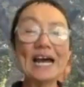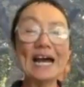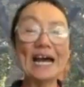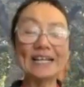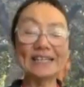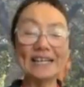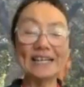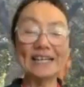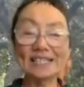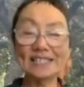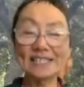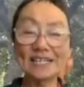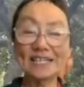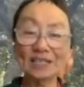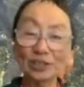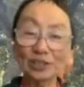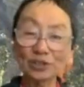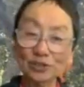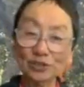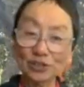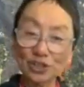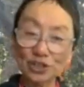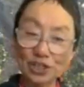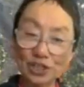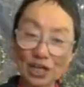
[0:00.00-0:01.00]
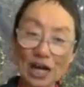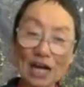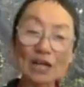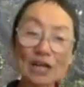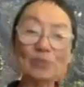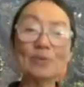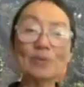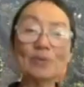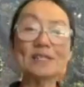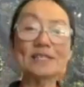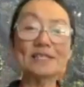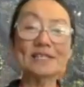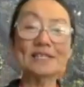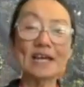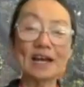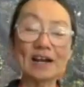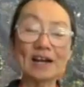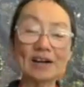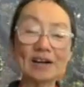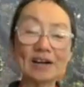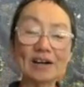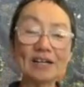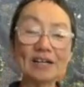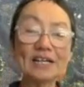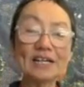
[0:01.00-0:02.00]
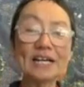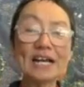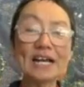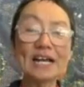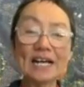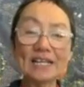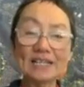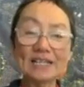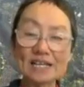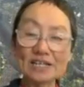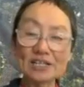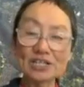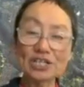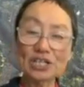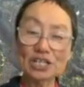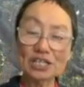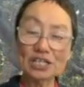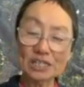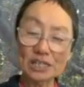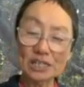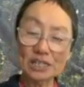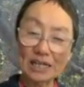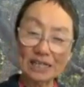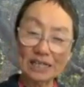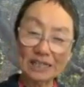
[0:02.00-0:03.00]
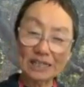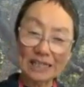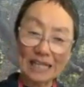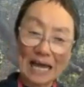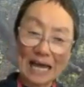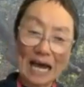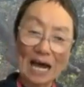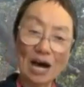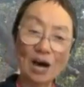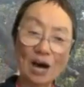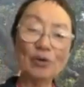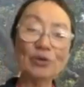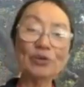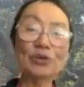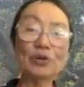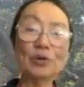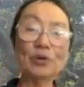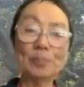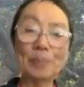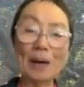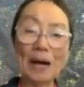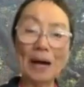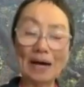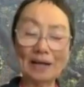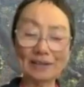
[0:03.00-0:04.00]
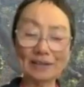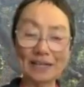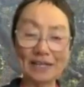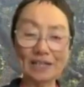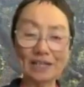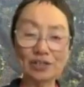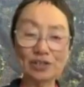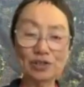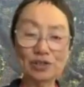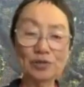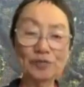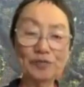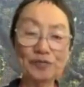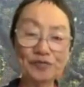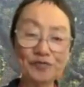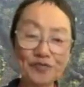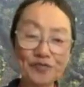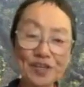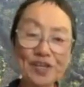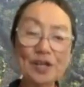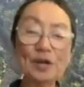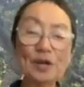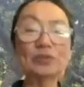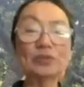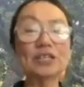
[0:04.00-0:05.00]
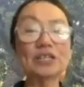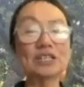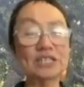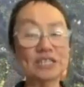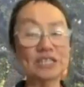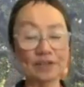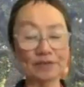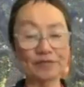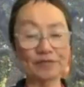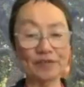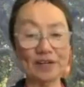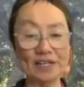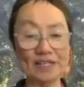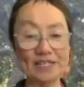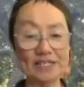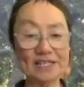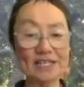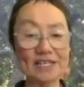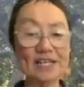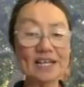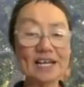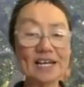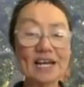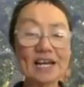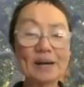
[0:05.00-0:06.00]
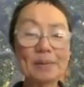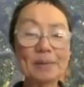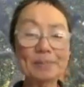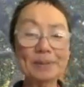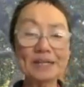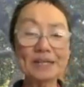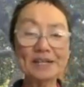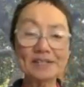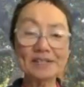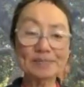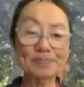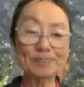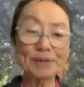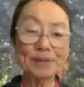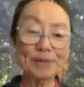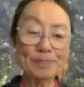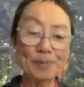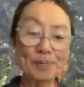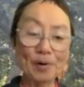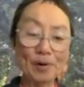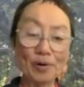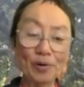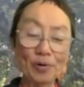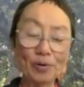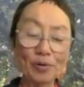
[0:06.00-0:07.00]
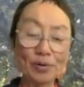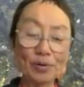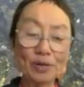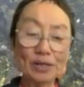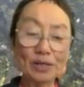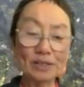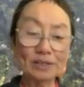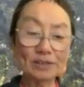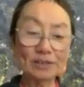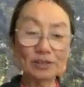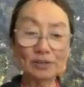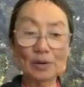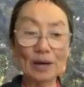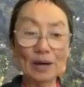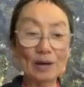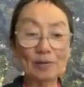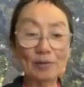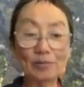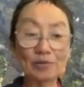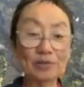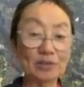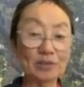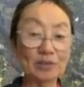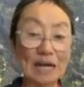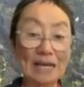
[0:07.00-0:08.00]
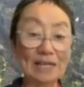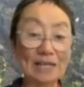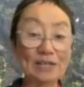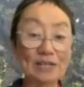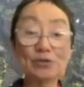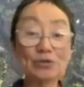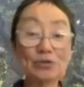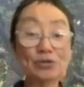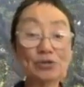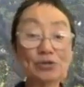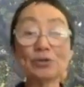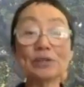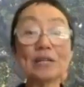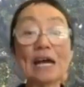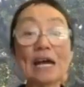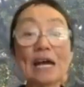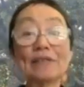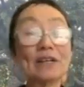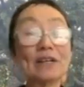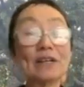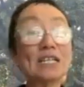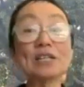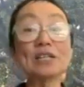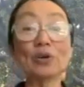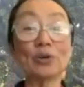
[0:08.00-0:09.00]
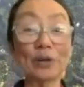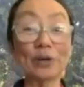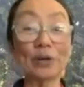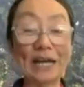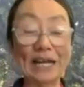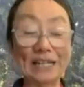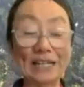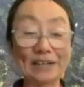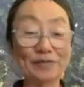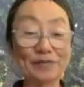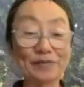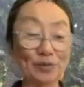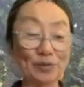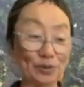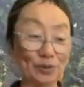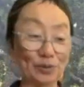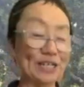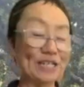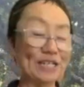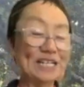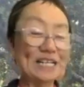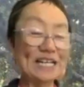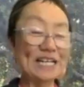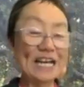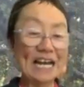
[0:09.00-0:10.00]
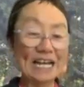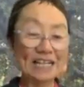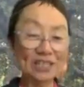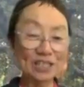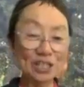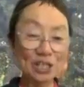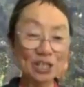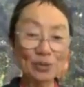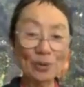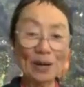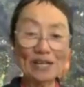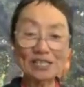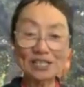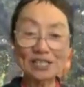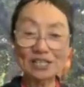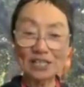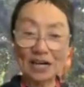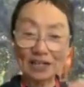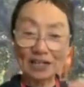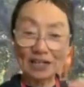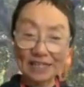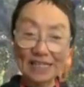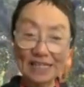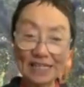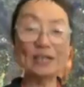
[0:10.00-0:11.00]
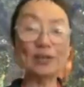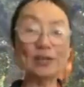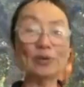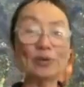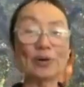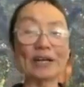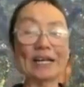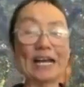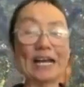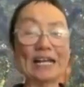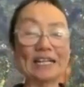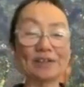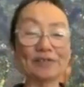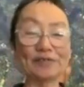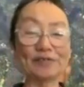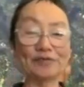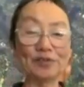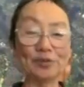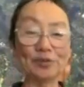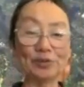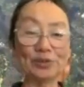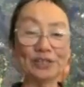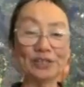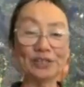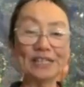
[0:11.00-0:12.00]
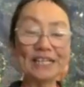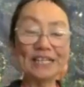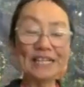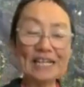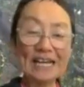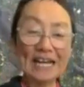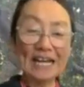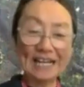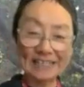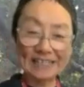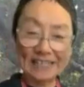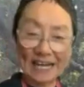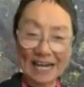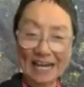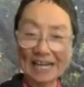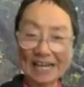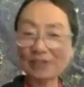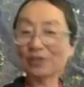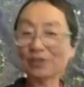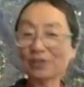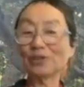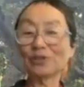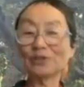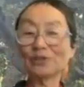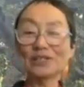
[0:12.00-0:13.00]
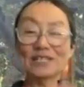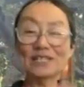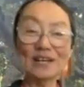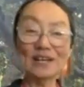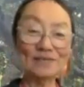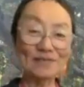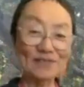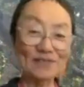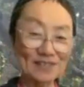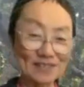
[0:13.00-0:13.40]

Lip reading: And I think to start with there, and then just allow your body to feel the difference. Because people, I used to never eat organic food until I started eating organic food, and I had to go to San